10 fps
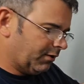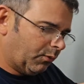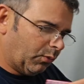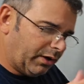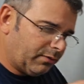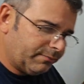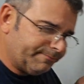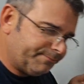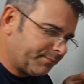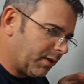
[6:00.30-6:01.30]
Well,
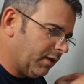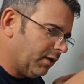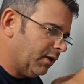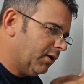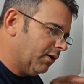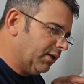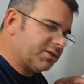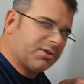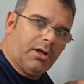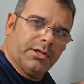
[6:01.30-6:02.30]
let's
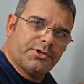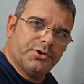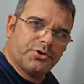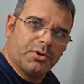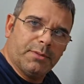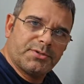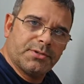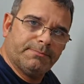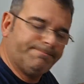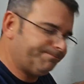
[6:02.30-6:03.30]
call it 2
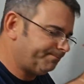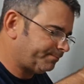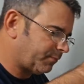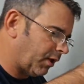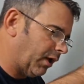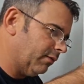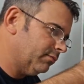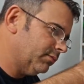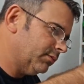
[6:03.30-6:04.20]
trips. Okay?